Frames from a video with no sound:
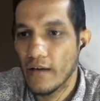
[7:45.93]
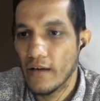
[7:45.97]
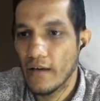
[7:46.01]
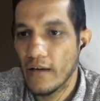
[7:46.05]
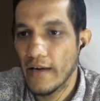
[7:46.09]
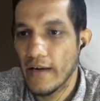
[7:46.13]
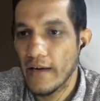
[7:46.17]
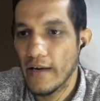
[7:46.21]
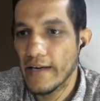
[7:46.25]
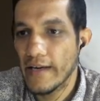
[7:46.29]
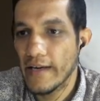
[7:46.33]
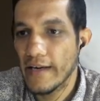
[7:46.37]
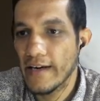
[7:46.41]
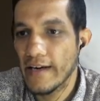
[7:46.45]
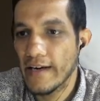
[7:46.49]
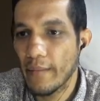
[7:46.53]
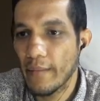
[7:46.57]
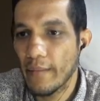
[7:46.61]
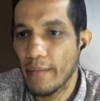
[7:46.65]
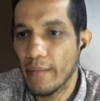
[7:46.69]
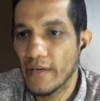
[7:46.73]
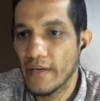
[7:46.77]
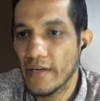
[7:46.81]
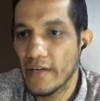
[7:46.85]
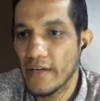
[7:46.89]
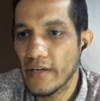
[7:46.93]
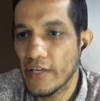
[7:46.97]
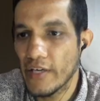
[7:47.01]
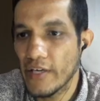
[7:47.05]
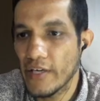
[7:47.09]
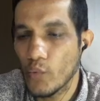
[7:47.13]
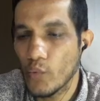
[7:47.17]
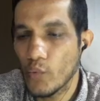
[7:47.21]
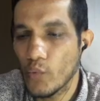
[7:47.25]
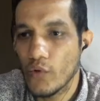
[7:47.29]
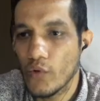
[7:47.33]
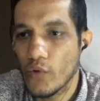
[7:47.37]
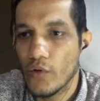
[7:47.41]
D2.
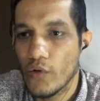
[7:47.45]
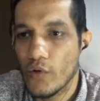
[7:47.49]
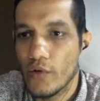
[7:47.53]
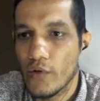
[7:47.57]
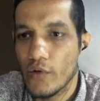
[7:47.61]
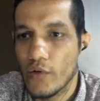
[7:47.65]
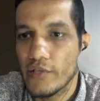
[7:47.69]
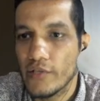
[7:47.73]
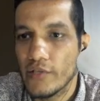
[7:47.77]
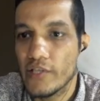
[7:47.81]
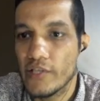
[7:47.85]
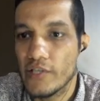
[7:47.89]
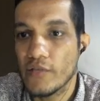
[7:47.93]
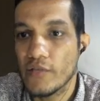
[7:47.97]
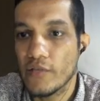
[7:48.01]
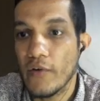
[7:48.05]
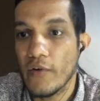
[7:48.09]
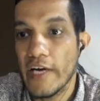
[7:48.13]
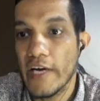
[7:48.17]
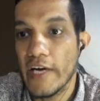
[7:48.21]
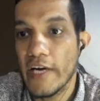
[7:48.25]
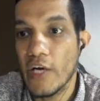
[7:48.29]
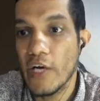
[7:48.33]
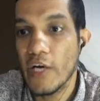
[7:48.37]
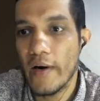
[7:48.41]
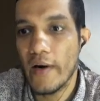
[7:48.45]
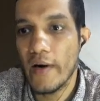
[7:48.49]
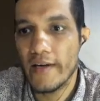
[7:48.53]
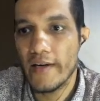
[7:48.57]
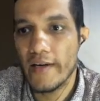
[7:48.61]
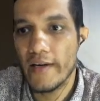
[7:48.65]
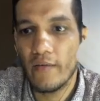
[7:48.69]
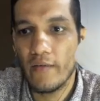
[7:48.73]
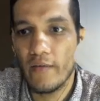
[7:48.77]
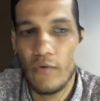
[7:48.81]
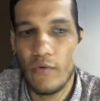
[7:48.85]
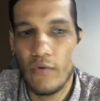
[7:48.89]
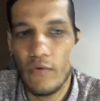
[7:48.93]
This is for inward
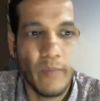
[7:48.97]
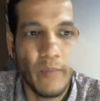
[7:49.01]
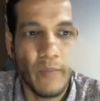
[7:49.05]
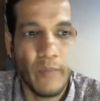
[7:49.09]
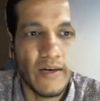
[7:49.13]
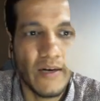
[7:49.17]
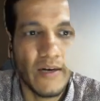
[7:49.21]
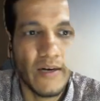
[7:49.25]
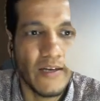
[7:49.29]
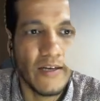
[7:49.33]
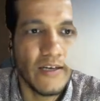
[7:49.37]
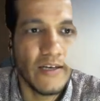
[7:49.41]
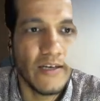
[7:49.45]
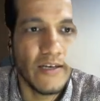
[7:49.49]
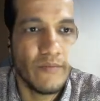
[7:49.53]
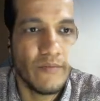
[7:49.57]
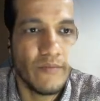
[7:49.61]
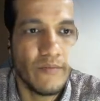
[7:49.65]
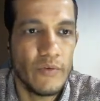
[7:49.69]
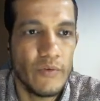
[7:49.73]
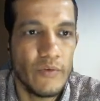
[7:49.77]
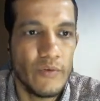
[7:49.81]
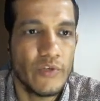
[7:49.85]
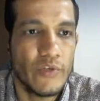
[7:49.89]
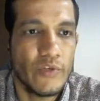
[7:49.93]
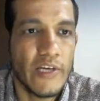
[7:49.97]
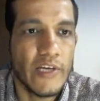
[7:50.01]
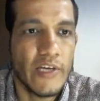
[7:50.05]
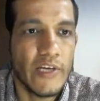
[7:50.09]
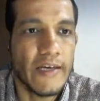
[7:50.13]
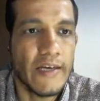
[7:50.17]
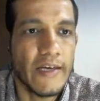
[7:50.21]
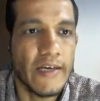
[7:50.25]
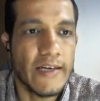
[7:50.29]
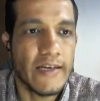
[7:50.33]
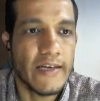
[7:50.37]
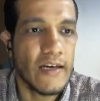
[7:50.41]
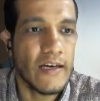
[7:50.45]
radial flow. But here if you
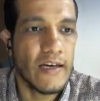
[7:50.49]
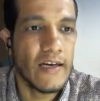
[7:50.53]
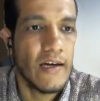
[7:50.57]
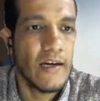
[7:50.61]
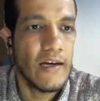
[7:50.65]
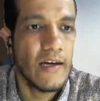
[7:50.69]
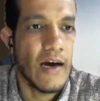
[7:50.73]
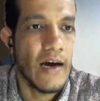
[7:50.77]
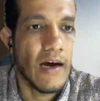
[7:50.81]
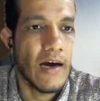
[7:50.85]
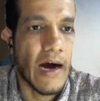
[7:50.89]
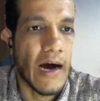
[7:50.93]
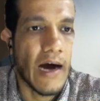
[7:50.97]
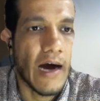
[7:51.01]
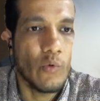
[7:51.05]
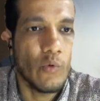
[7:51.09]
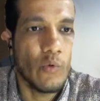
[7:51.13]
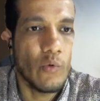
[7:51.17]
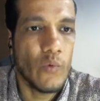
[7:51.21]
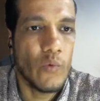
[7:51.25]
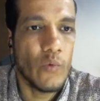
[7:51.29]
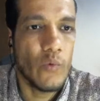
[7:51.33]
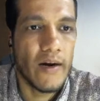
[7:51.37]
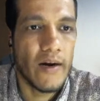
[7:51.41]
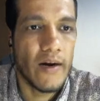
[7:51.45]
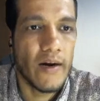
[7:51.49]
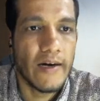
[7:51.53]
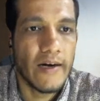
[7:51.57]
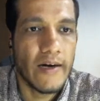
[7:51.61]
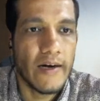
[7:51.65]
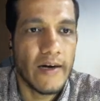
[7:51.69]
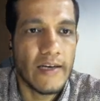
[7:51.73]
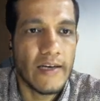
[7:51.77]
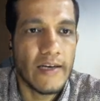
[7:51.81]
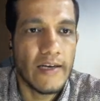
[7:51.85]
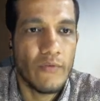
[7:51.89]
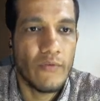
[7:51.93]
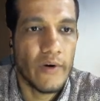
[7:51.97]
see at the outward
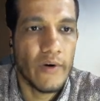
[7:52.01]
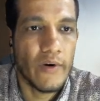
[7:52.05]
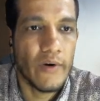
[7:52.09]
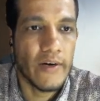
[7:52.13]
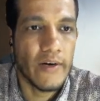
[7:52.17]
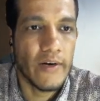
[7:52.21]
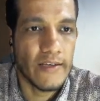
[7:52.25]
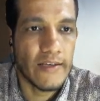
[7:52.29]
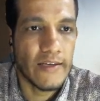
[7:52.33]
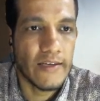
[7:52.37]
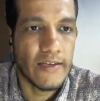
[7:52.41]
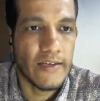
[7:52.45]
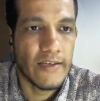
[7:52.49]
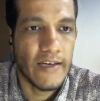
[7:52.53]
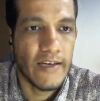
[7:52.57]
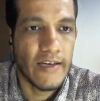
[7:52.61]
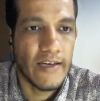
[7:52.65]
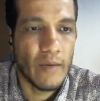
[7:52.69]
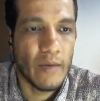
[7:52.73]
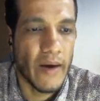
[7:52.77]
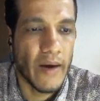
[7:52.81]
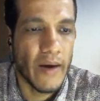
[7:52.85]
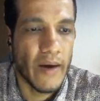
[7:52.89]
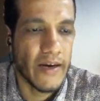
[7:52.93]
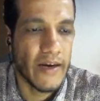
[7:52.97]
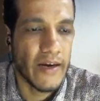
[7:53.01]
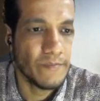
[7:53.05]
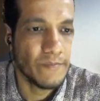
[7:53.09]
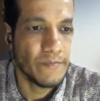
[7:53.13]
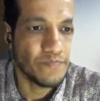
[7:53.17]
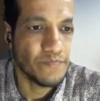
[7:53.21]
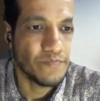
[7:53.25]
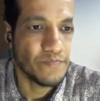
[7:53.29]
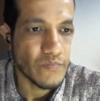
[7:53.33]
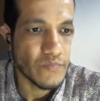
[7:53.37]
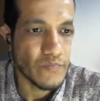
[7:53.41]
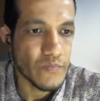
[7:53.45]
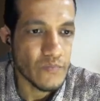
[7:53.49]
radial flow reaction turbine,
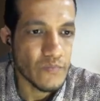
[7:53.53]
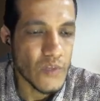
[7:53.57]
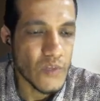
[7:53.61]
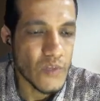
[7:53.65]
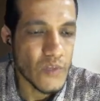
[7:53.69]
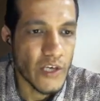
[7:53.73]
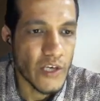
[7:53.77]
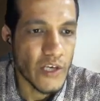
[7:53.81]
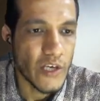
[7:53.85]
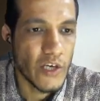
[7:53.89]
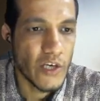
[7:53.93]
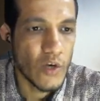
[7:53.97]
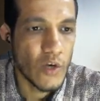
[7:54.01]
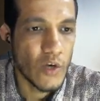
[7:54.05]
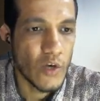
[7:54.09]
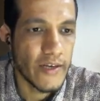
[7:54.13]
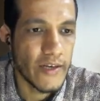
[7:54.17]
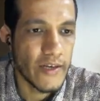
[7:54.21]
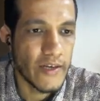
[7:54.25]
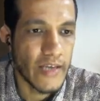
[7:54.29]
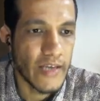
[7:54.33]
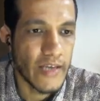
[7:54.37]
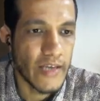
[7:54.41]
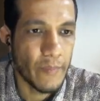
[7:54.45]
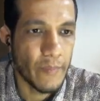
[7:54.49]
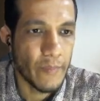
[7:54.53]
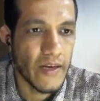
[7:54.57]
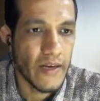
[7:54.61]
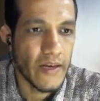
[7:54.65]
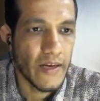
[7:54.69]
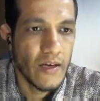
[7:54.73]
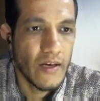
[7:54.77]
here what is happening?